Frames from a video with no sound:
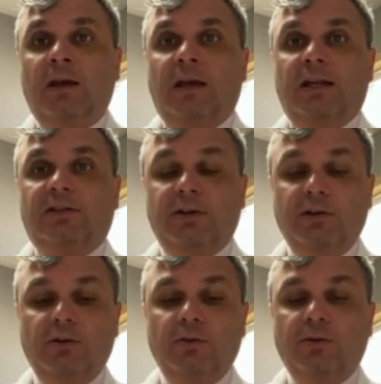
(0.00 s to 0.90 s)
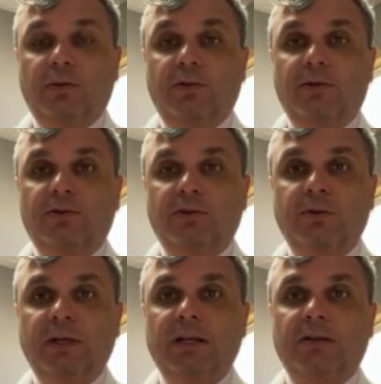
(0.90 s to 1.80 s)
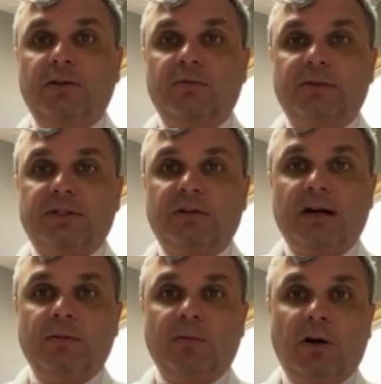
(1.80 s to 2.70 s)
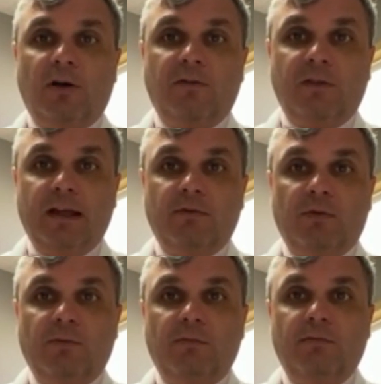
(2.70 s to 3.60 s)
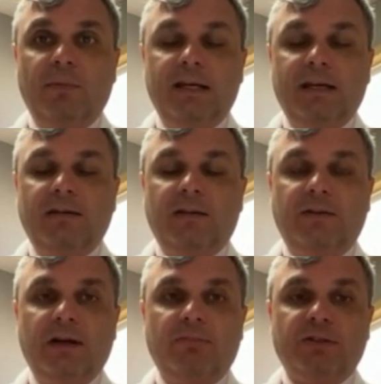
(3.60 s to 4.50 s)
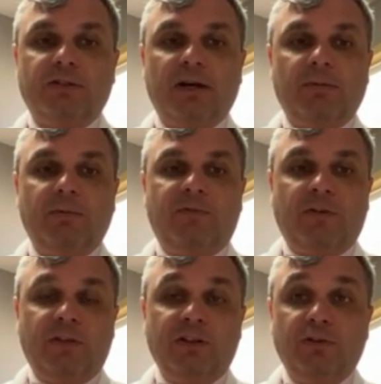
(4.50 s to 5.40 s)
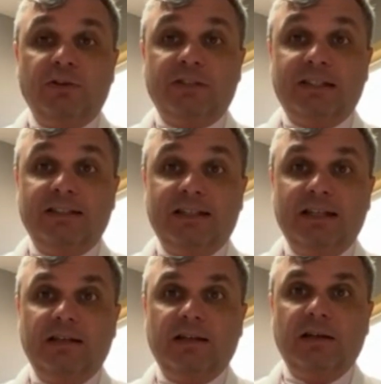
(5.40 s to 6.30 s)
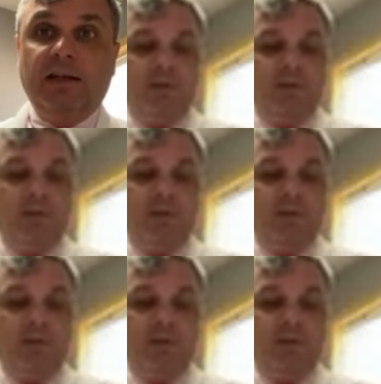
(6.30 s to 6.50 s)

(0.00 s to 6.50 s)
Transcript: And two, they're prescribing them off-label, meaning that they're not prescribing for the use intended.